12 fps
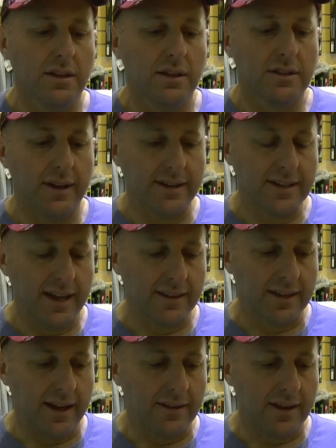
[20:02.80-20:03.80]
So I take
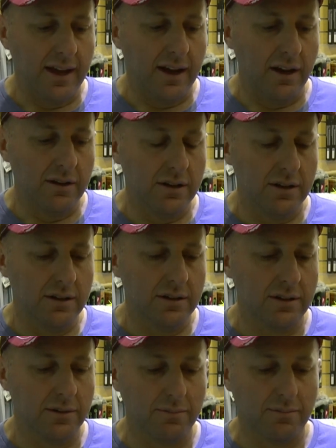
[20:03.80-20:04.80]
that. Now,
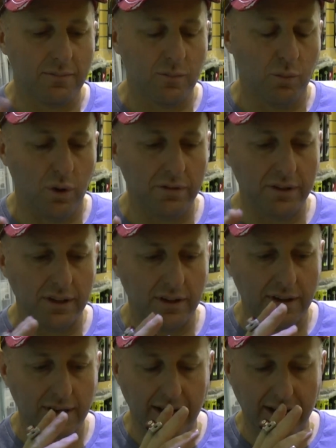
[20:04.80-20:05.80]
waffling
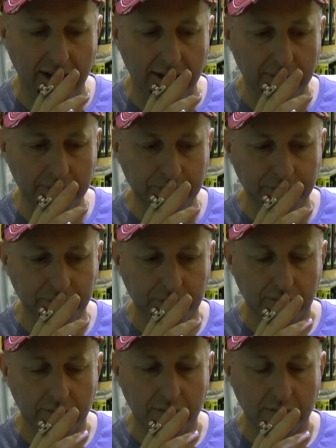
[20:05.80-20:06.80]
on.
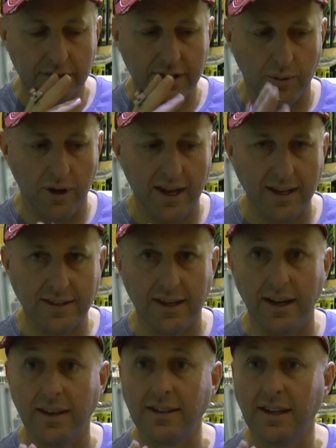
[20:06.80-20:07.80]
So what he
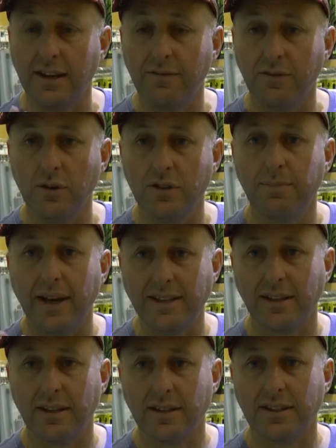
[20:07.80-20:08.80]
said it feels
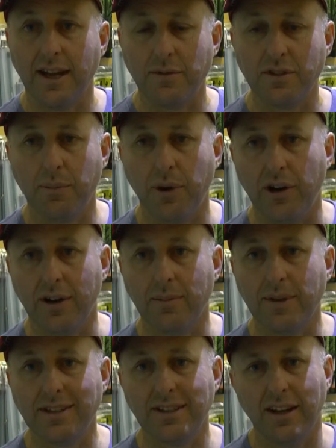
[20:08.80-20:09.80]
basically the same as the Podium.
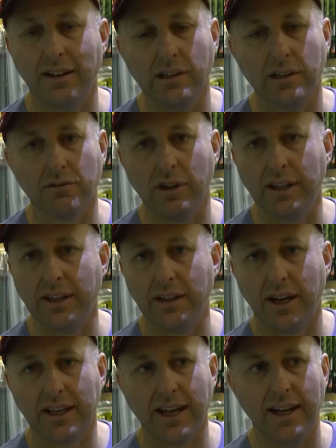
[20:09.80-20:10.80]
He said, look, really,
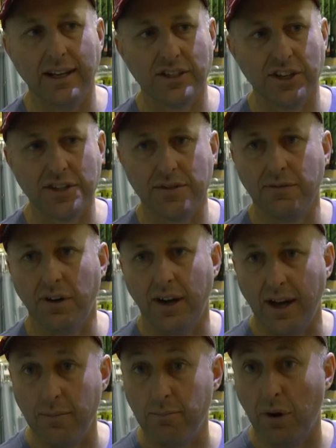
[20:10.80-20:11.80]
I can't
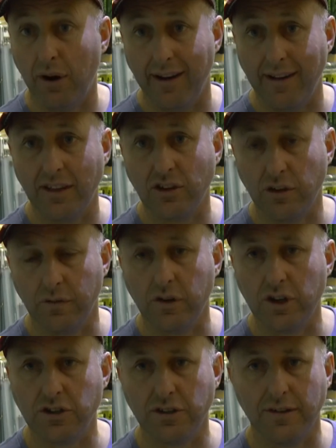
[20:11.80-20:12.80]
justify buying the new
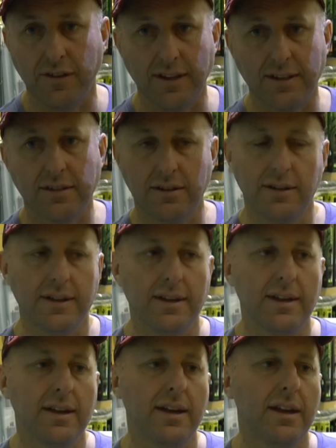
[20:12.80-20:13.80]
version of this.
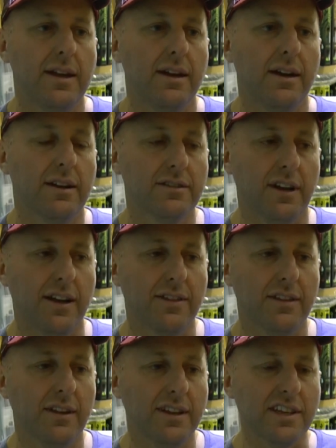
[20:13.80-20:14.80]
I was like,
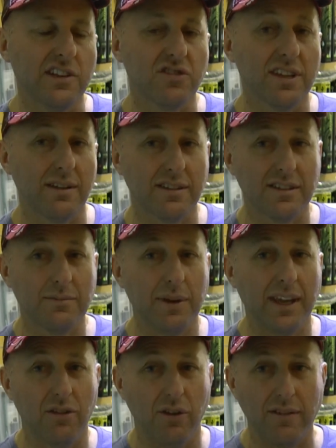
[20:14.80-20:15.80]
no, that's interesting, because he's a
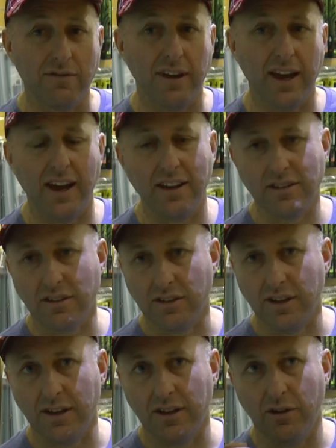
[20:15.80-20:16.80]
big Hoyt fan. He's got
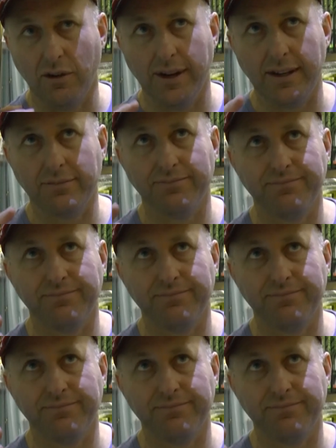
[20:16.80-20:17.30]
the Hoyt